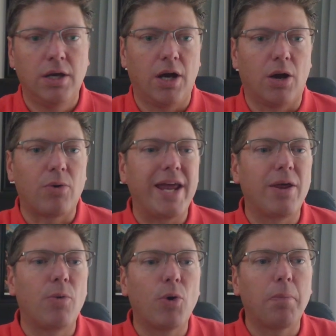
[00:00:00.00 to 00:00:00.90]
All right,
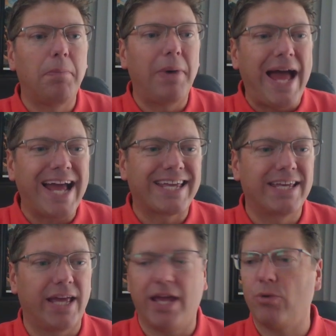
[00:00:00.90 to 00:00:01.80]
and we're
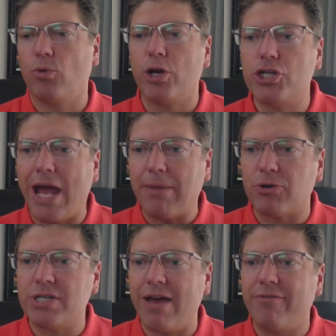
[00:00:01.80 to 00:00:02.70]
back, and we're in Chapter
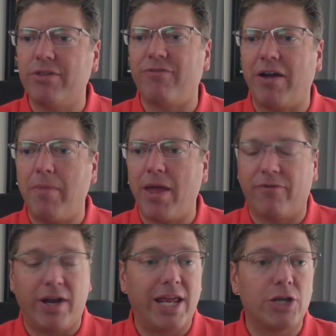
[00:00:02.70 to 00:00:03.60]
7, the
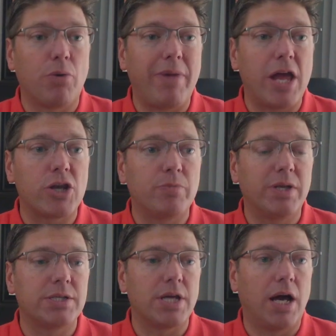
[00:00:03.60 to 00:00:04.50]
financial
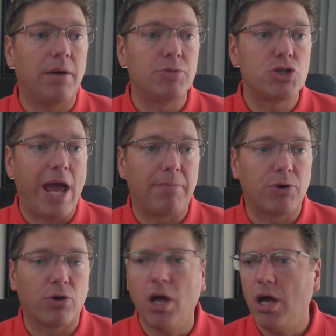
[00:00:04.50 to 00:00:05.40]
management
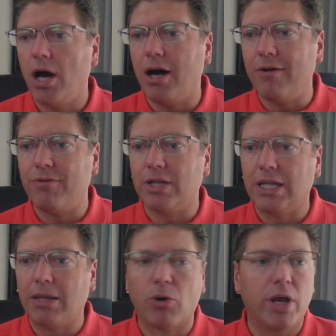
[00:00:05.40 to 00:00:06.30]
chapter of
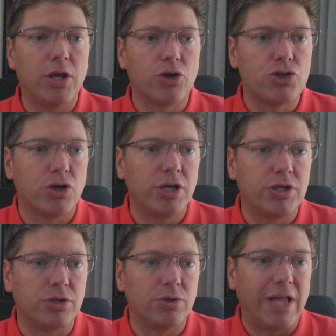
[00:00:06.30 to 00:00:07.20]
Liberate, Your Journey
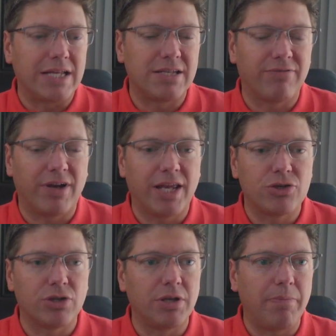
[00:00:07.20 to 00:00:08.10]
to Lasting
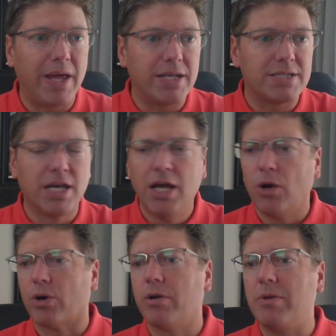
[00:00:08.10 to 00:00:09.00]
Financial Independence.
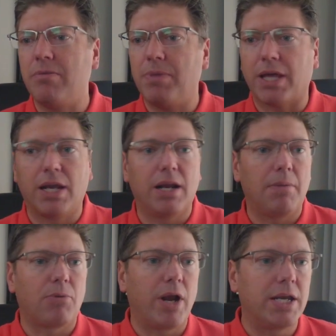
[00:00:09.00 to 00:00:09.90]
We're going to be picking it
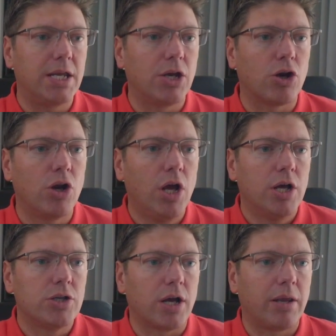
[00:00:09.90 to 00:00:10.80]
up right here,
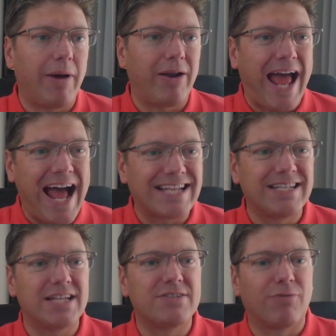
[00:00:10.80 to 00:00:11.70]
talking about
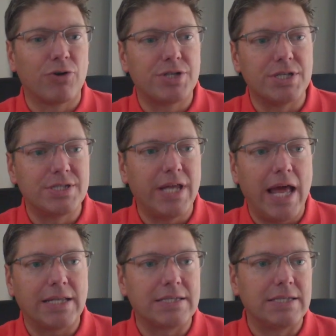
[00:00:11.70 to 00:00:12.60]
assets versus debts.